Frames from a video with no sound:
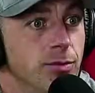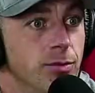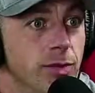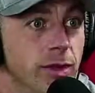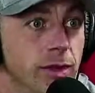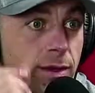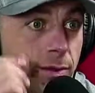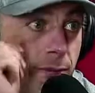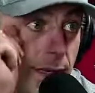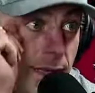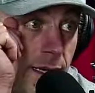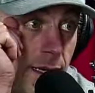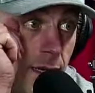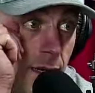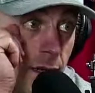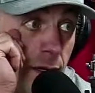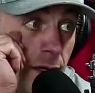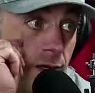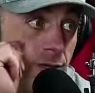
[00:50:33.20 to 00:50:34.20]
really
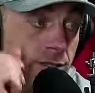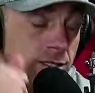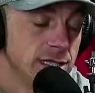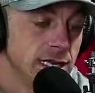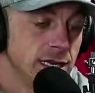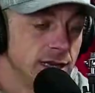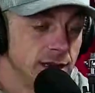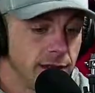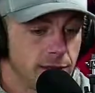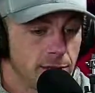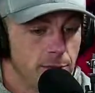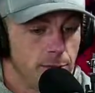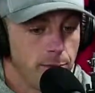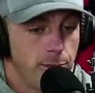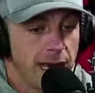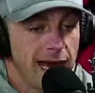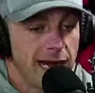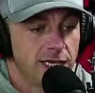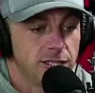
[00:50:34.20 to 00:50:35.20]
big on understanding that
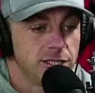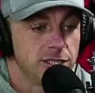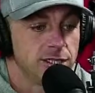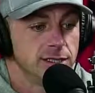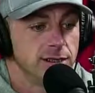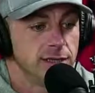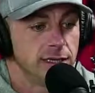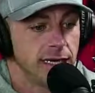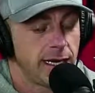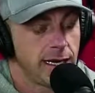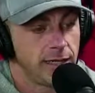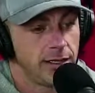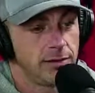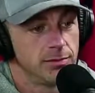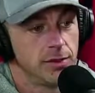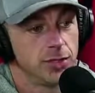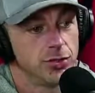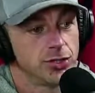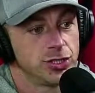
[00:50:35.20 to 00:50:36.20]
passion and
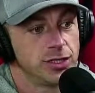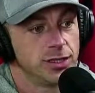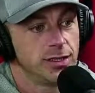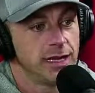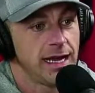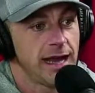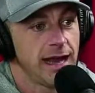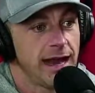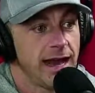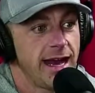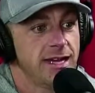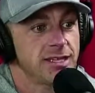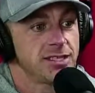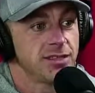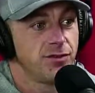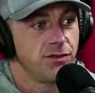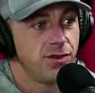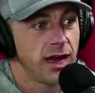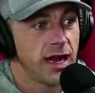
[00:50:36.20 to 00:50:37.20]
emotion
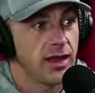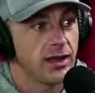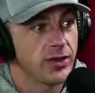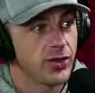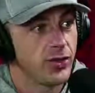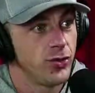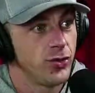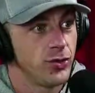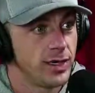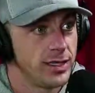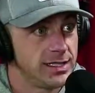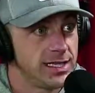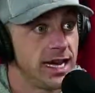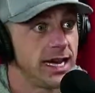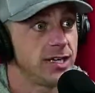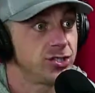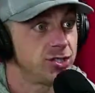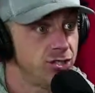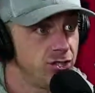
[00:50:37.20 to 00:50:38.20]
has a value
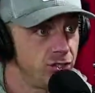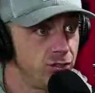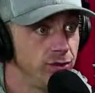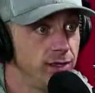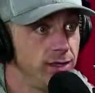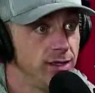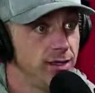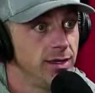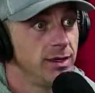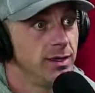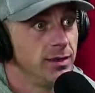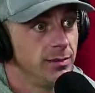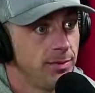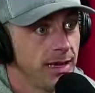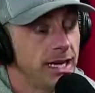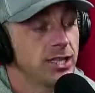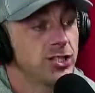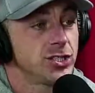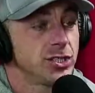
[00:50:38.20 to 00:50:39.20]
attached to it.
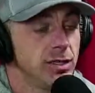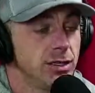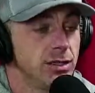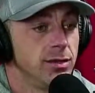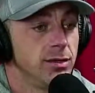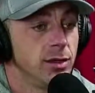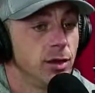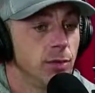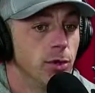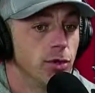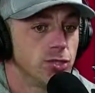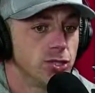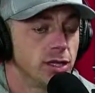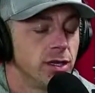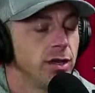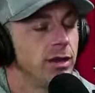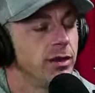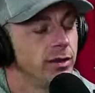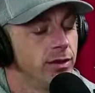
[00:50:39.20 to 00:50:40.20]
Passion and
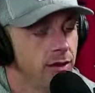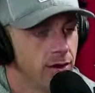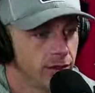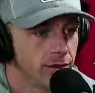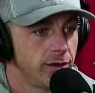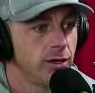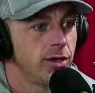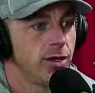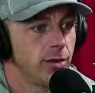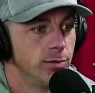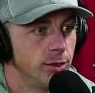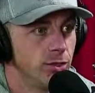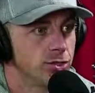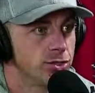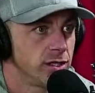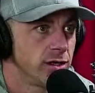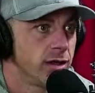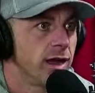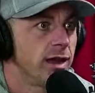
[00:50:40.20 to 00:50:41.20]
emotion, the good
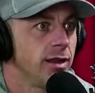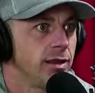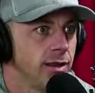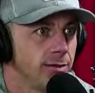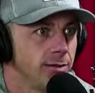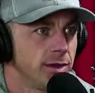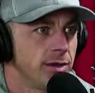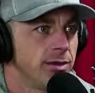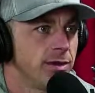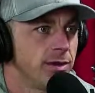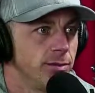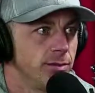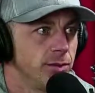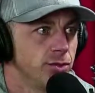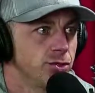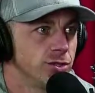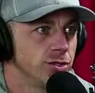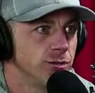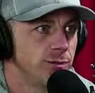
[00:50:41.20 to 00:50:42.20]
emotion. I'm talking about the
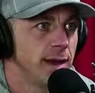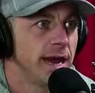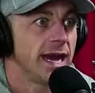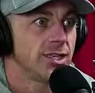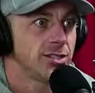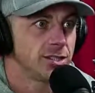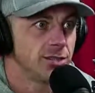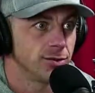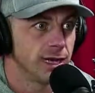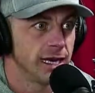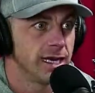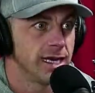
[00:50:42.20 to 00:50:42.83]
emotion of passion, right?